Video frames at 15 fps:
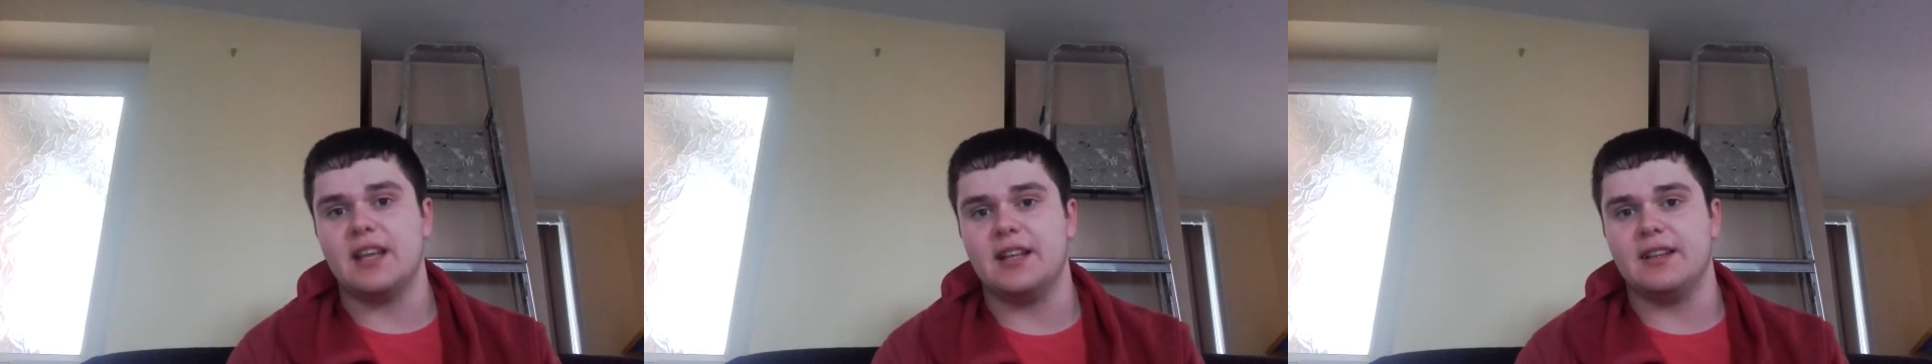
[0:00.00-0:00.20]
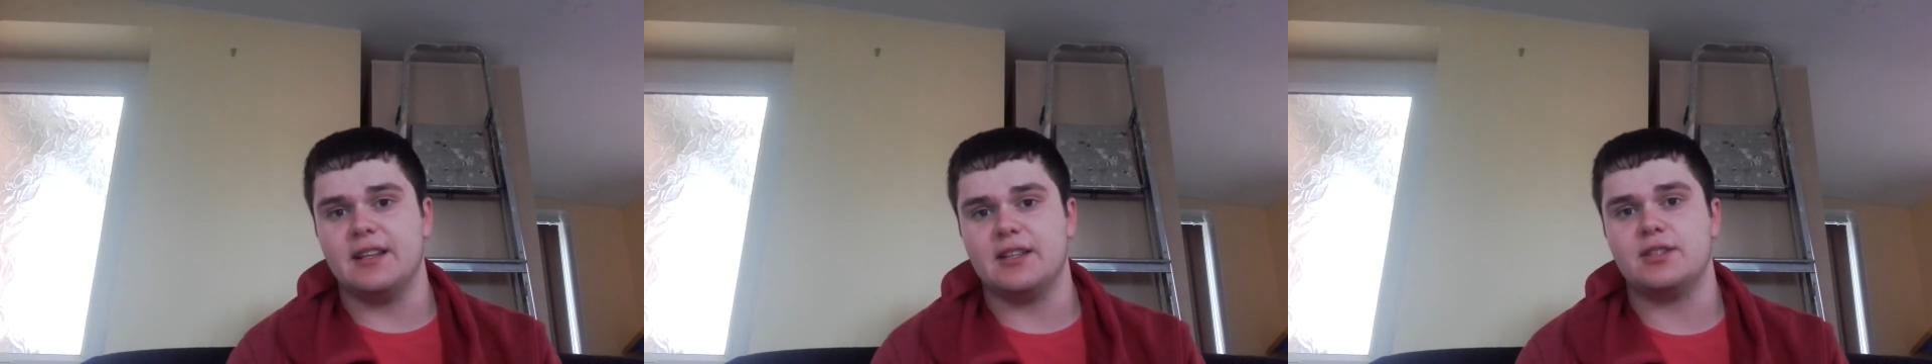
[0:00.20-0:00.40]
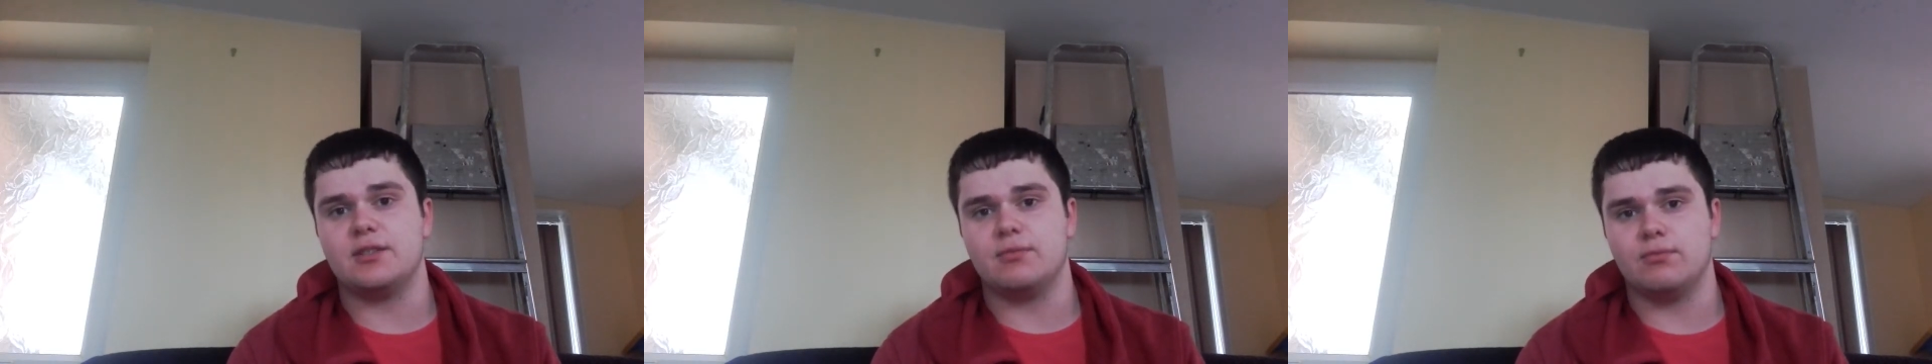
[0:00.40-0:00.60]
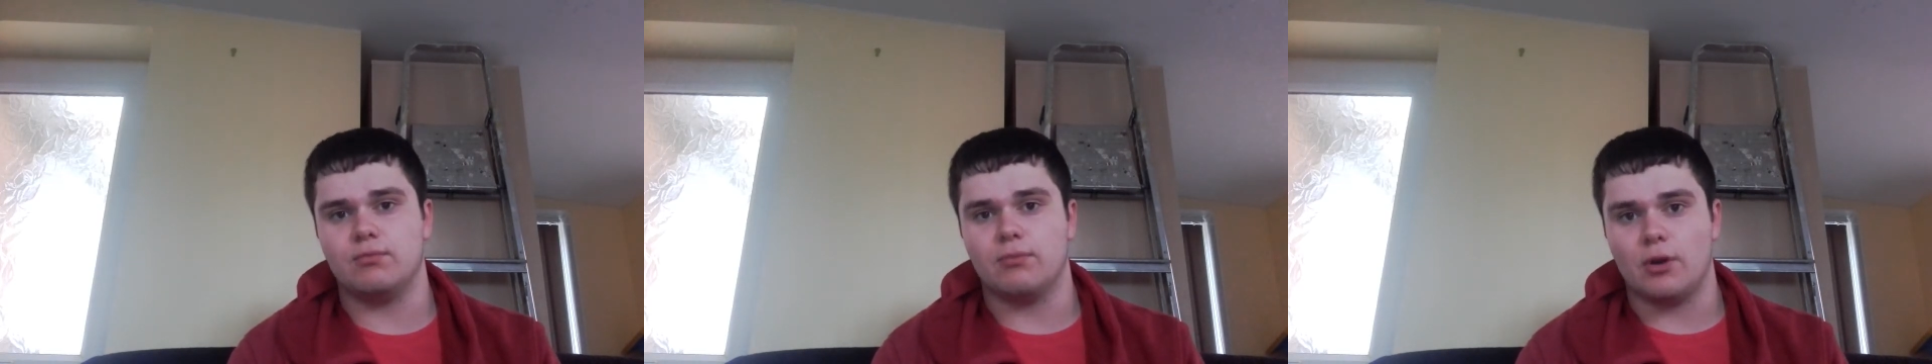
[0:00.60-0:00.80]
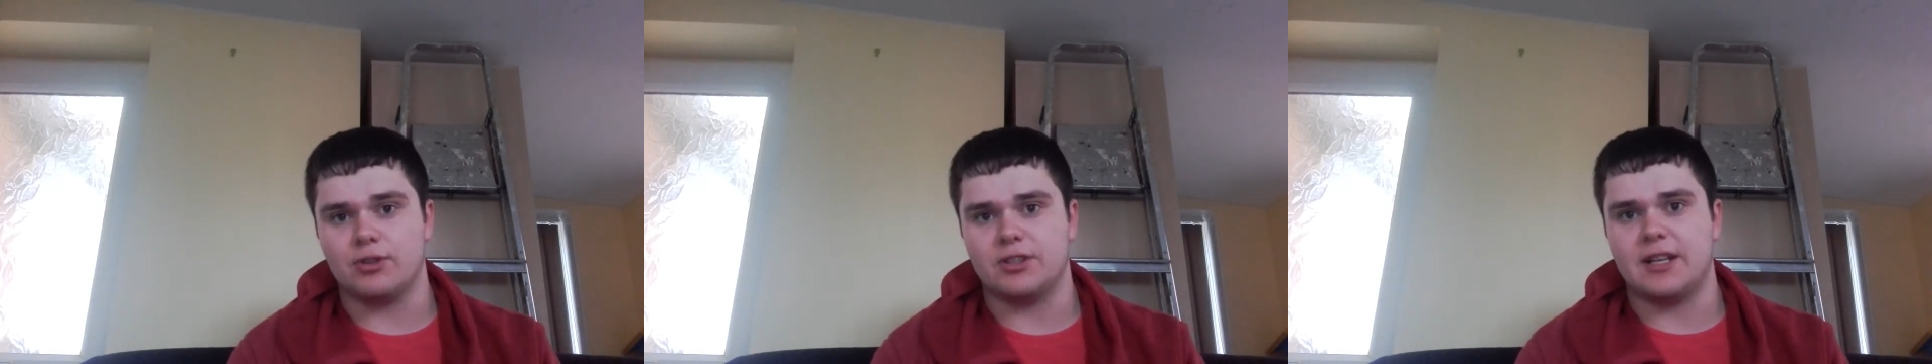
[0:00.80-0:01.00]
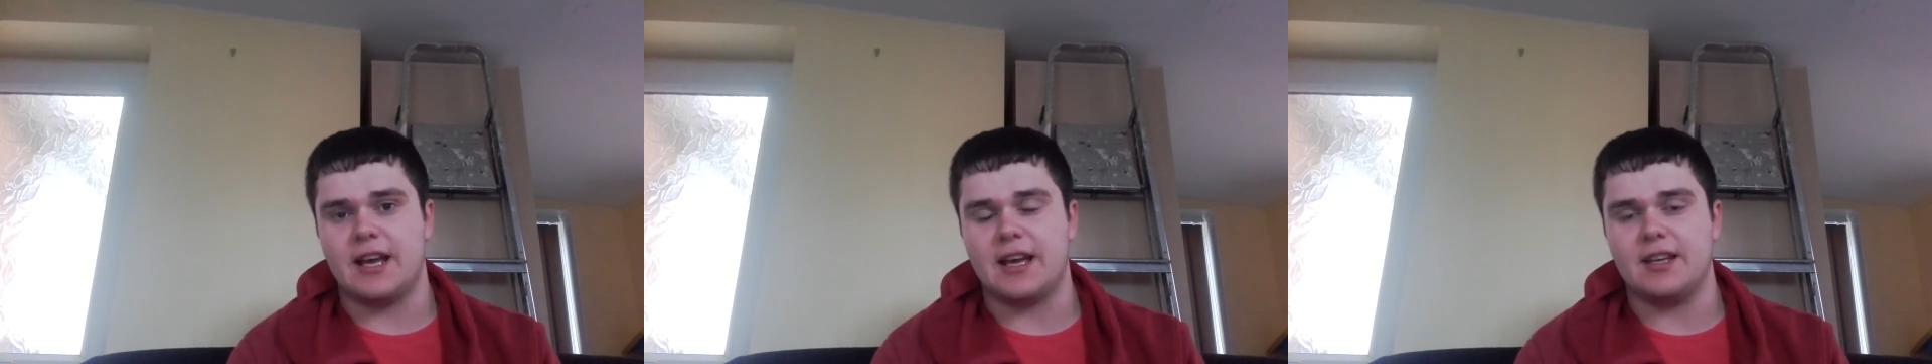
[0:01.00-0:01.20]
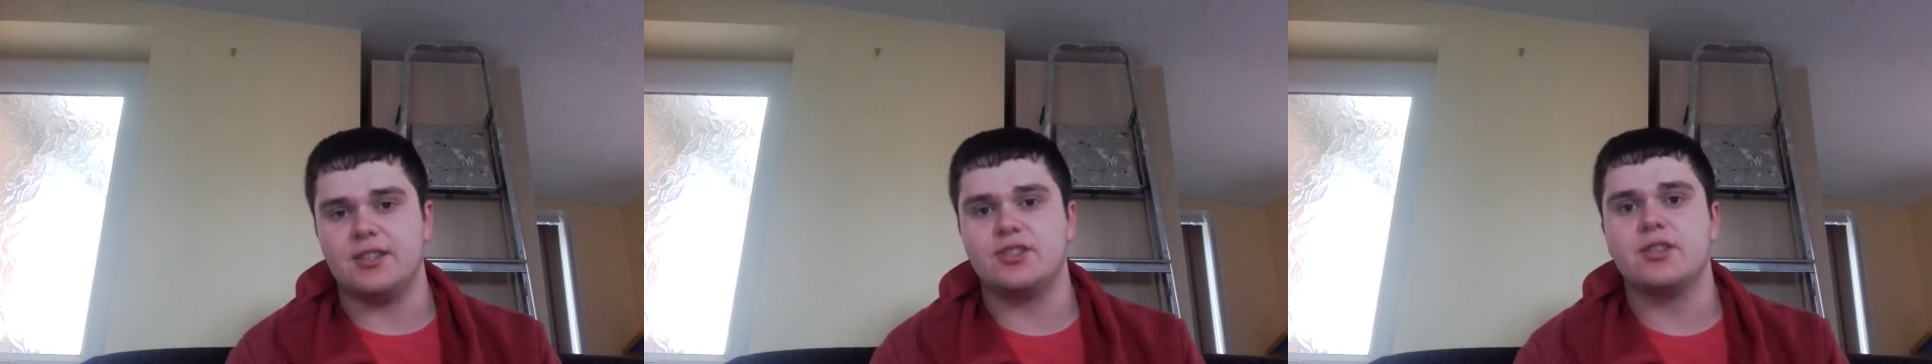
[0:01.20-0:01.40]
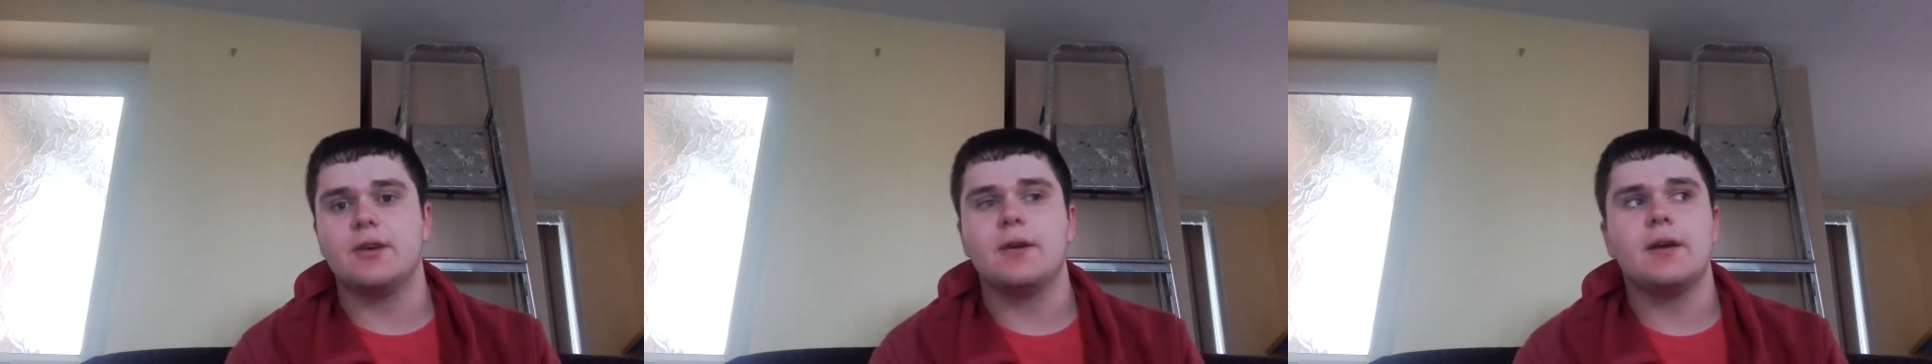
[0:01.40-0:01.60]
in this modern
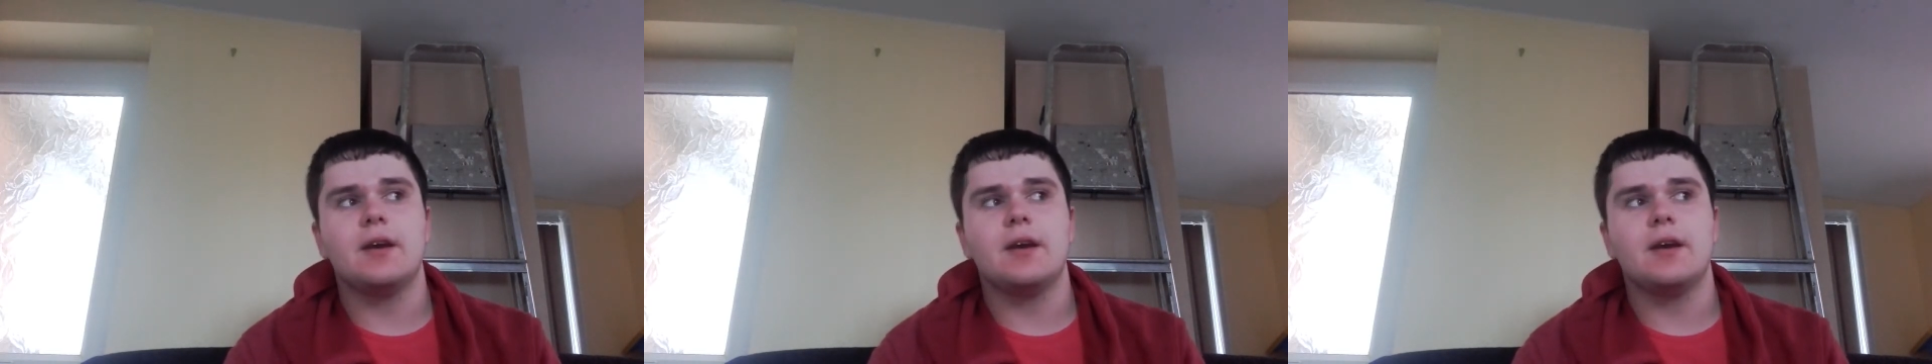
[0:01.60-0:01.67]
age.